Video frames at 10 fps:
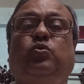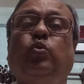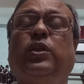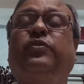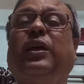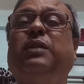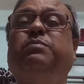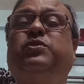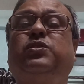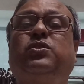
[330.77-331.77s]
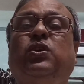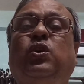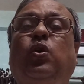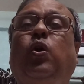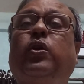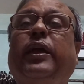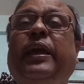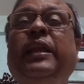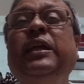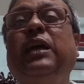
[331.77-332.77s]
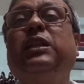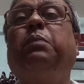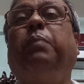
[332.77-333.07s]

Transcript: to the shelves or any other